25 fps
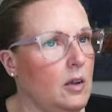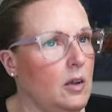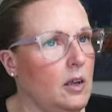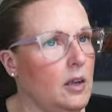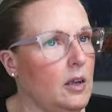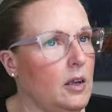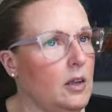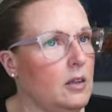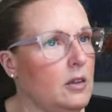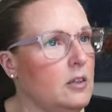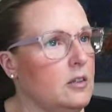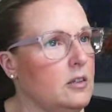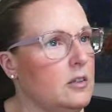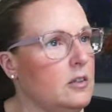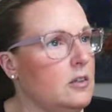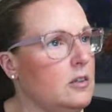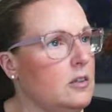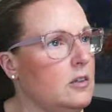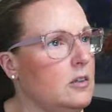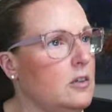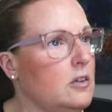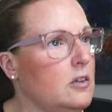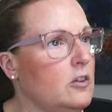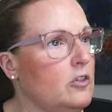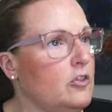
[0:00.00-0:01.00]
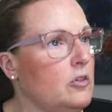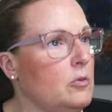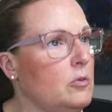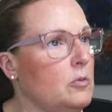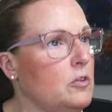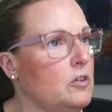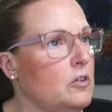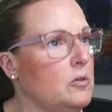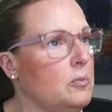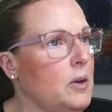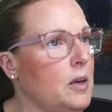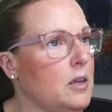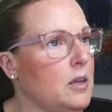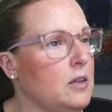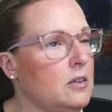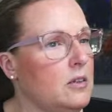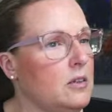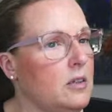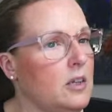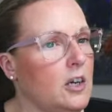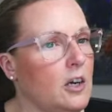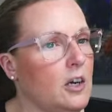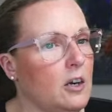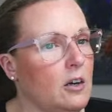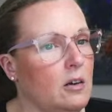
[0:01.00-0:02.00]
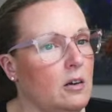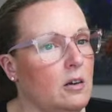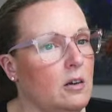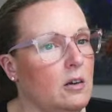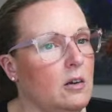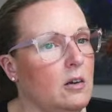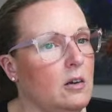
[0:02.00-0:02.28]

Hang on, this is the initial response here.